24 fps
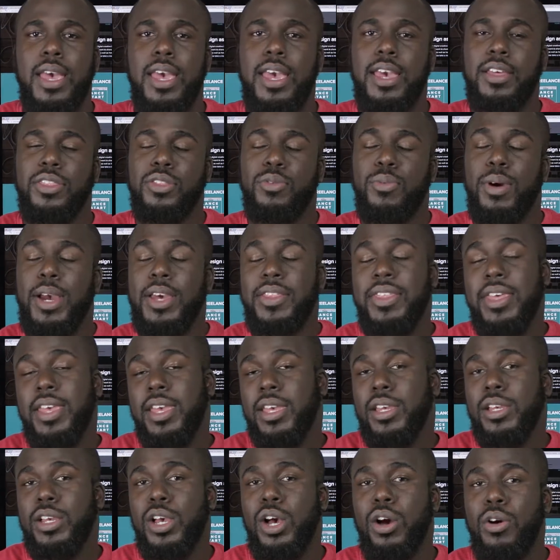and the way
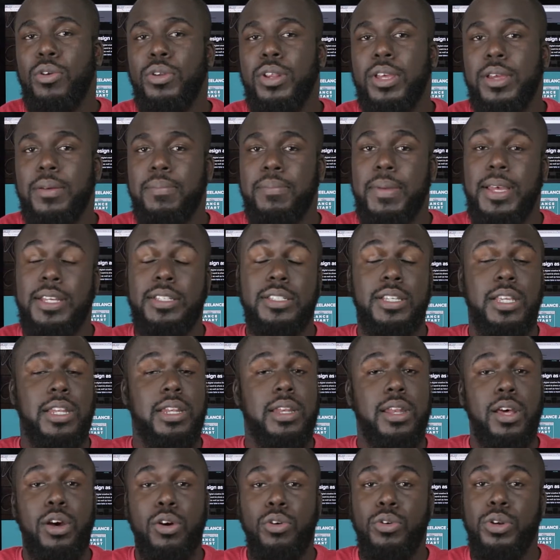they encode it makes it
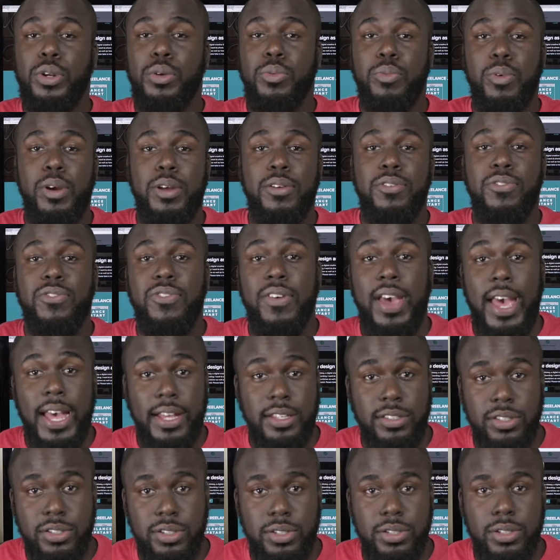load and run
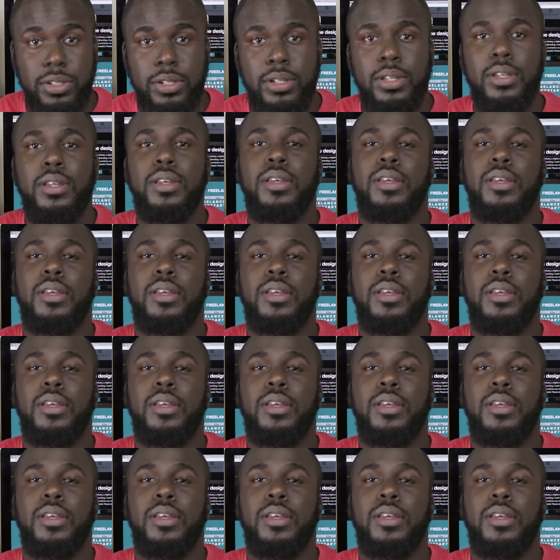faster.